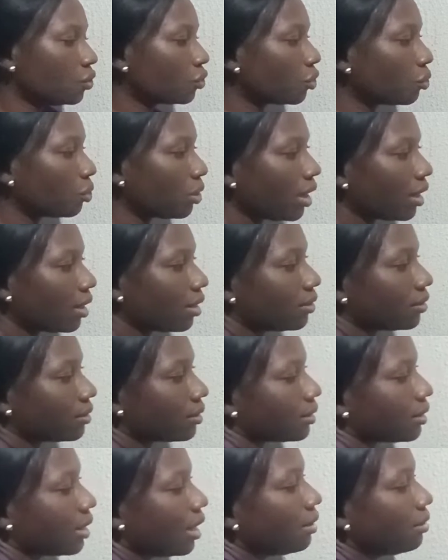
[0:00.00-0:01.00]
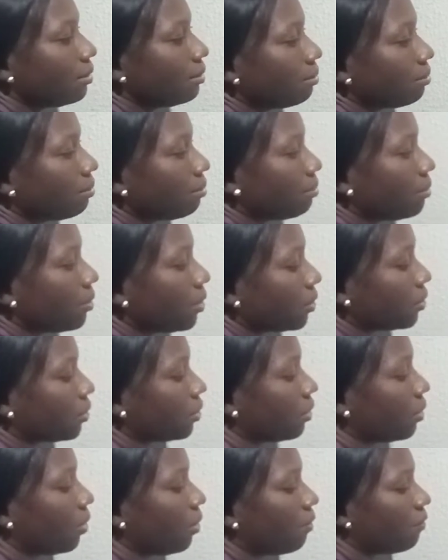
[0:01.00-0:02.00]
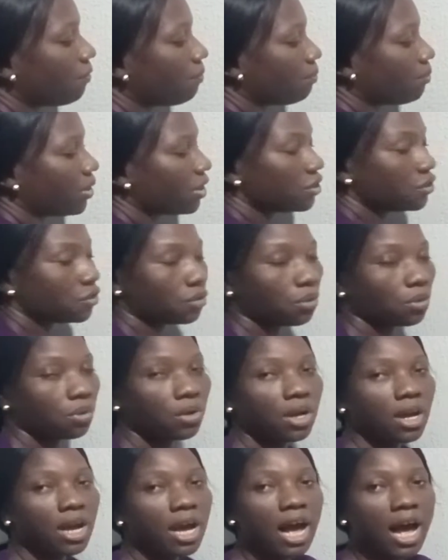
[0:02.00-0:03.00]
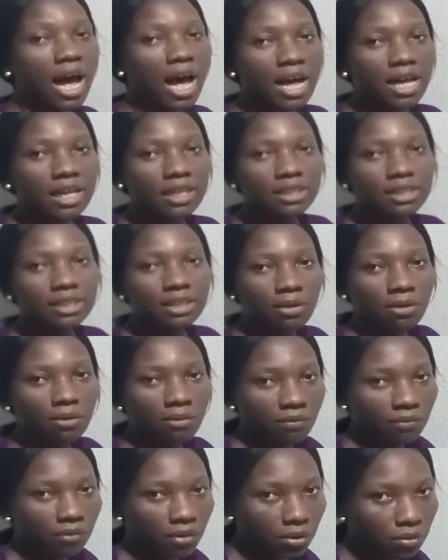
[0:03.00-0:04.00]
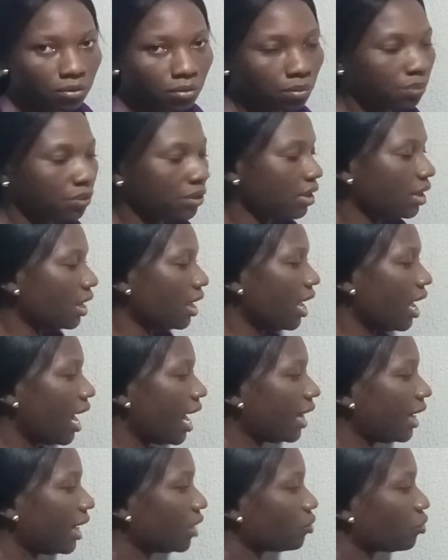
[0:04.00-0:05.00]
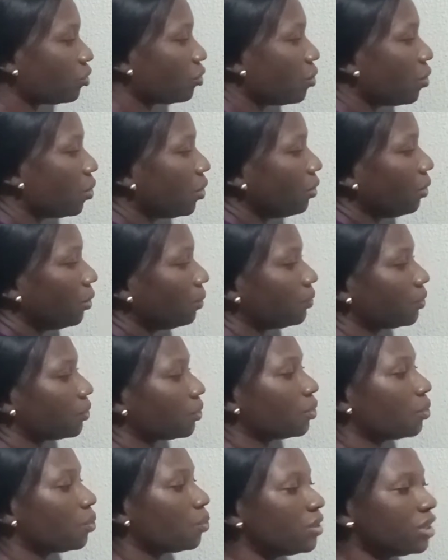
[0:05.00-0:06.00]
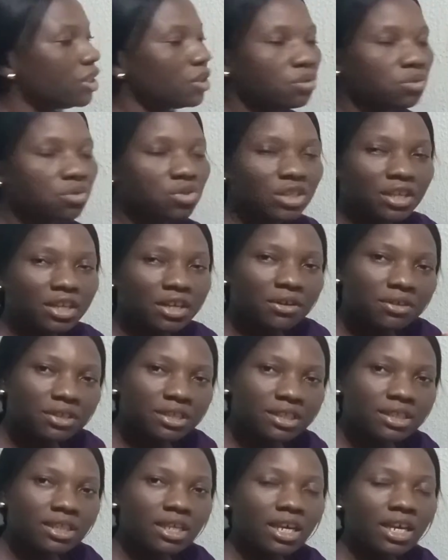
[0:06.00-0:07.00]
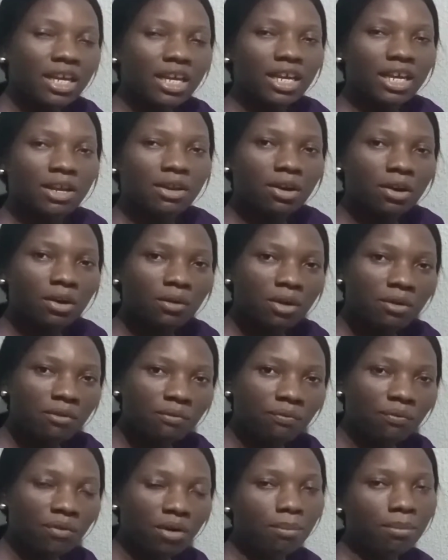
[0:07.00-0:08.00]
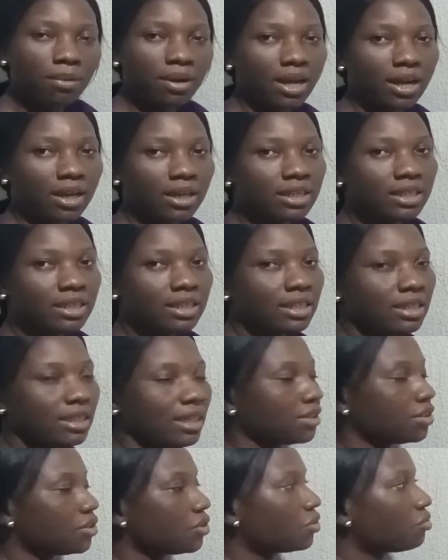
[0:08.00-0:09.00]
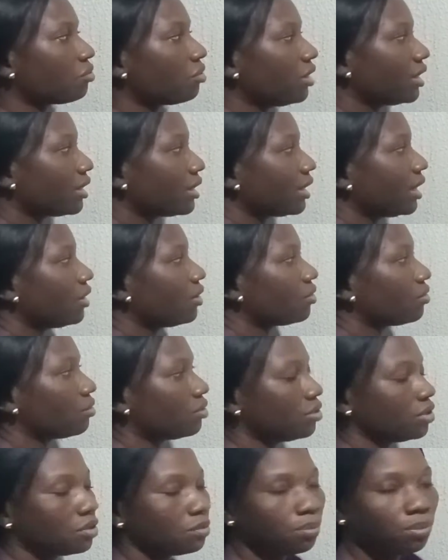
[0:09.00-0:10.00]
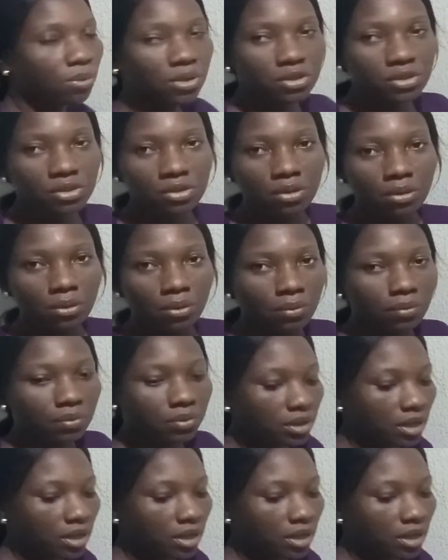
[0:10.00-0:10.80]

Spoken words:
So we are concerned more of pressure and volume. And as we go, we need to generate a formula that is related to this Boyle's law.